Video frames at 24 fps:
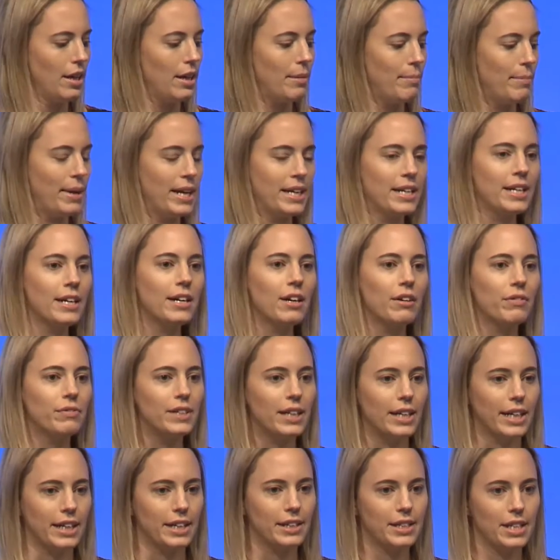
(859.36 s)
Many of
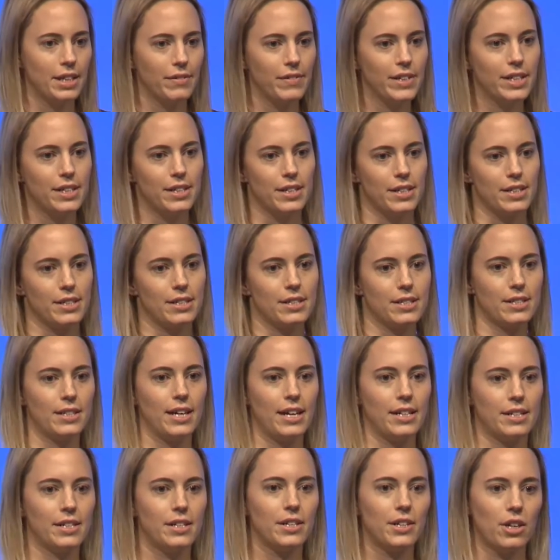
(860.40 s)
the activities
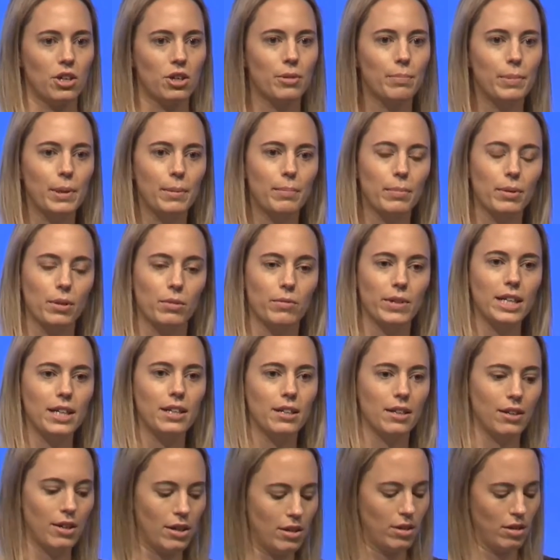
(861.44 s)
that young people really
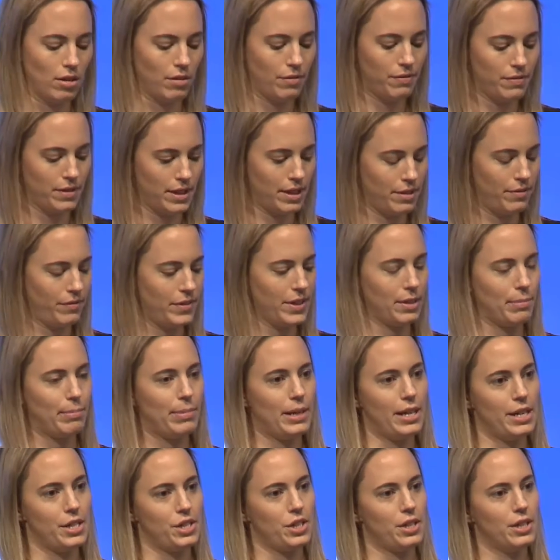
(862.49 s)
love and feel
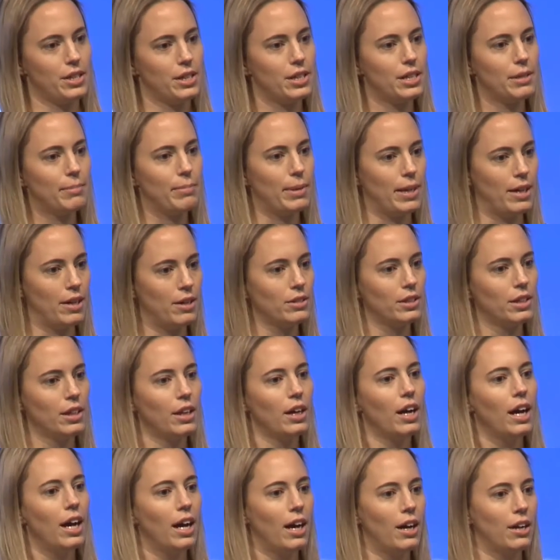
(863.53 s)
passionate about
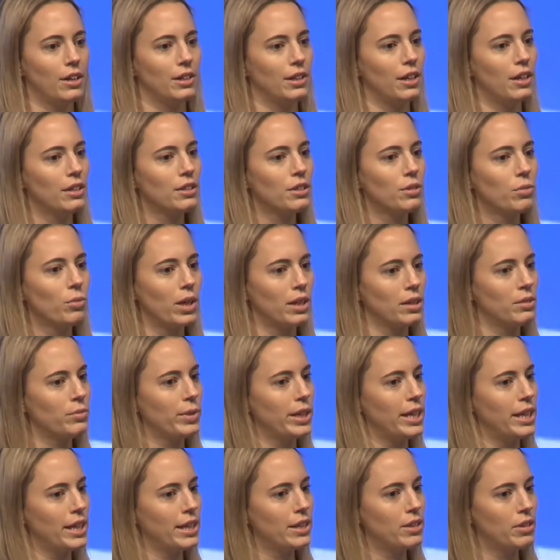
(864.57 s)
are not
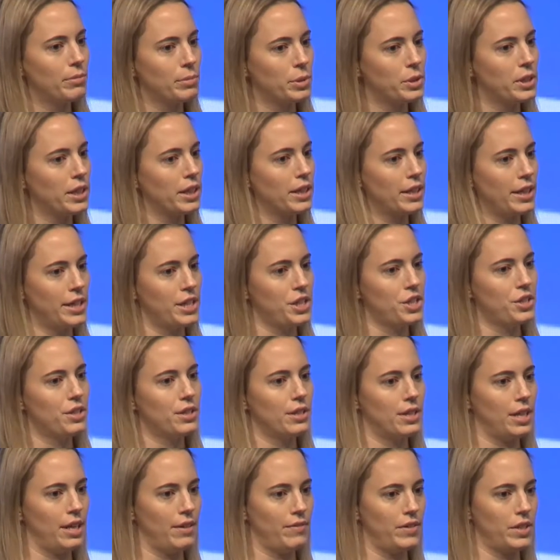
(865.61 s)
one-way
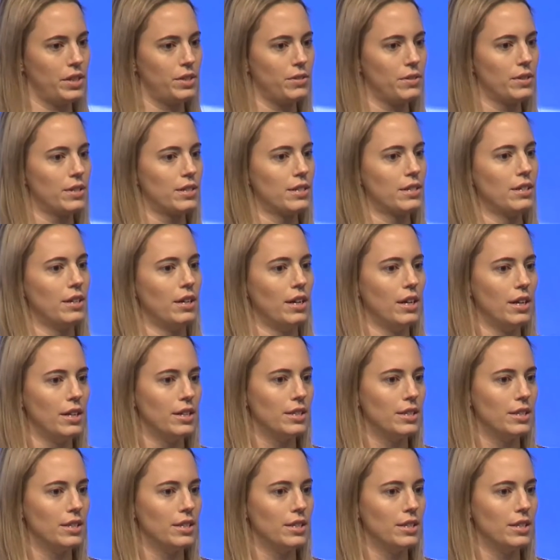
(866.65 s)
communication avenues.